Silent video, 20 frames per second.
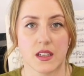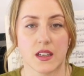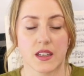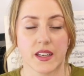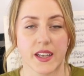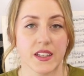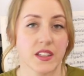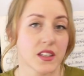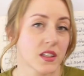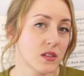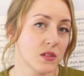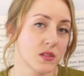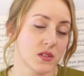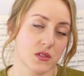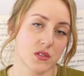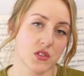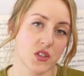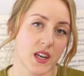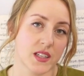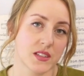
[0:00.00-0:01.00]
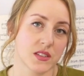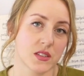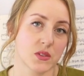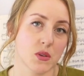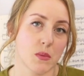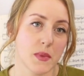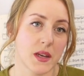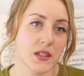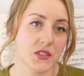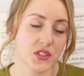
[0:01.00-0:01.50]
Again, you can also try this
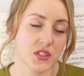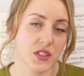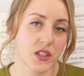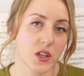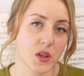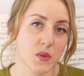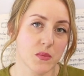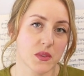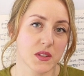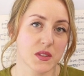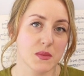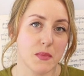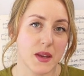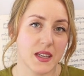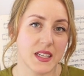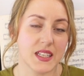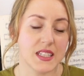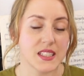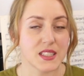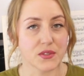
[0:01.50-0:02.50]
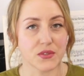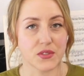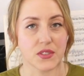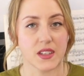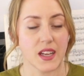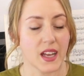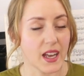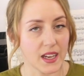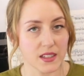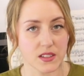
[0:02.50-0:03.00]
to a metronome. There's many
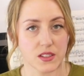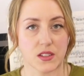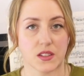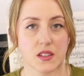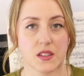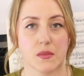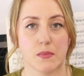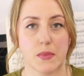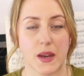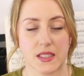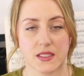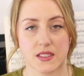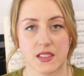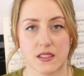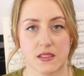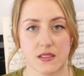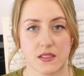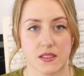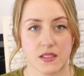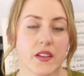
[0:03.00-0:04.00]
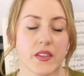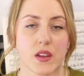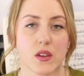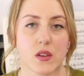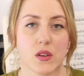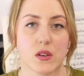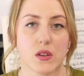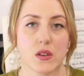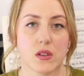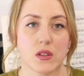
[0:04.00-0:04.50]
different Hanon patterns and
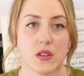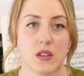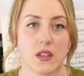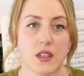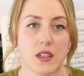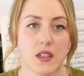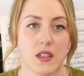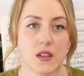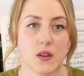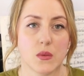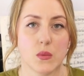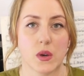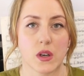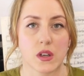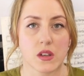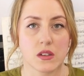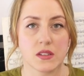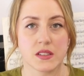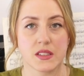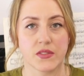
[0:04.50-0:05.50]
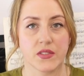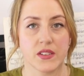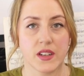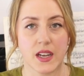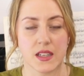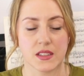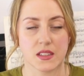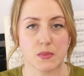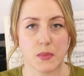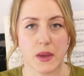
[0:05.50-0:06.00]
they all work on different
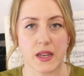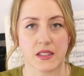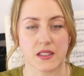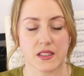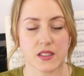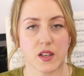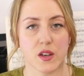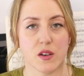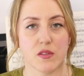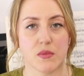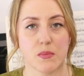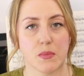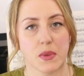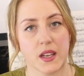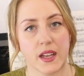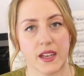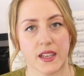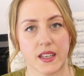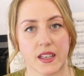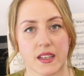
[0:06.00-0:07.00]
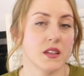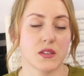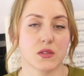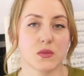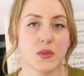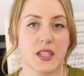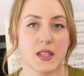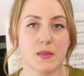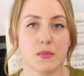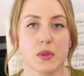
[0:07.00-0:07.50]
aspects of playing. It's
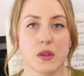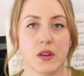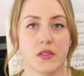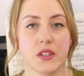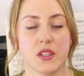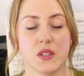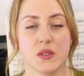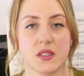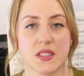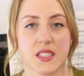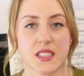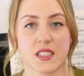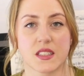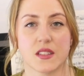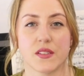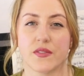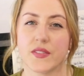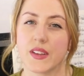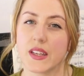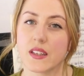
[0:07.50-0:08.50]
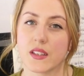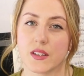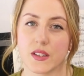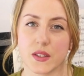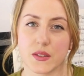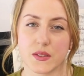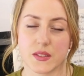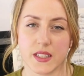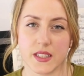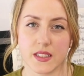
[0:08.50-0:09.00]
really important that you stick to the finger
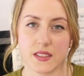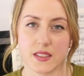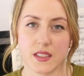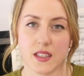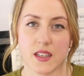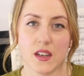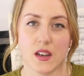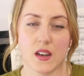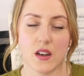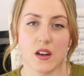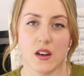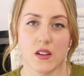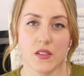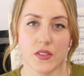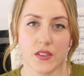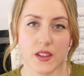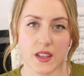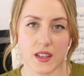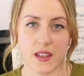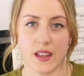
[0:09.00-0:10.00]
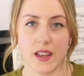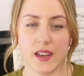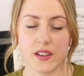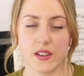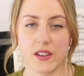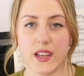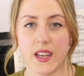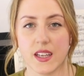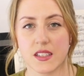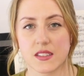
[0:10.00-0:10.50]
noted on the
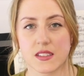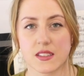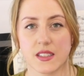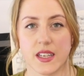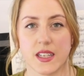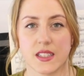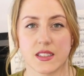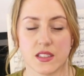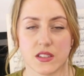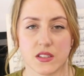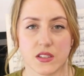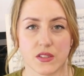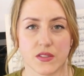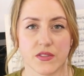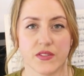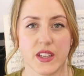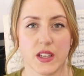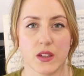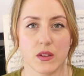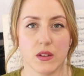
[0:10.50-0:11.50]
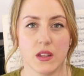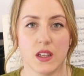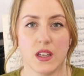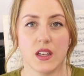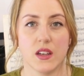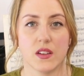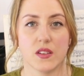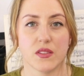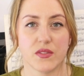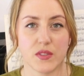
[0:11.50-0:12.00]
Hanon exercises to feel
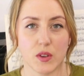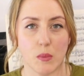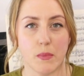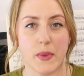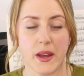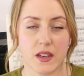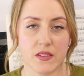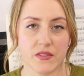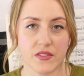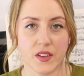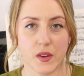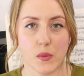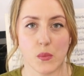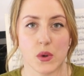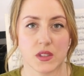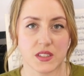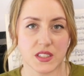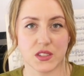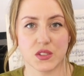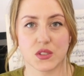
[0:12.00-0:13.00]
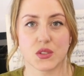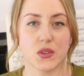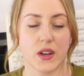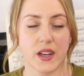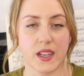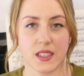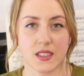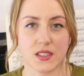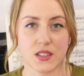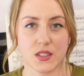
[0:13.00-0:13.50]
the full benefit and what it's
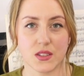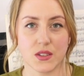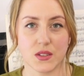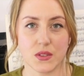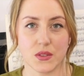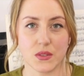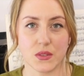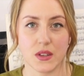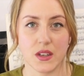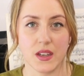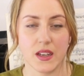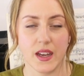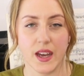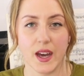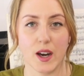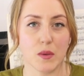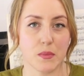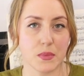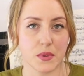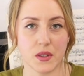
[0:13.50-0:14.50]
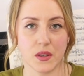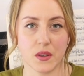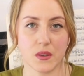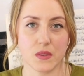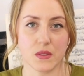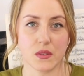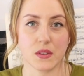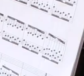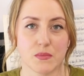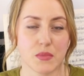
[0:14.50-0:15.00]
trying to help
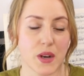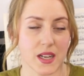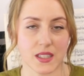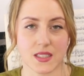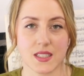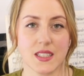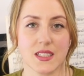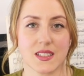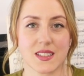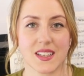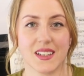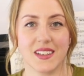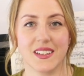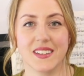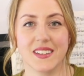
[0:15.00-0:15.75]
you practice.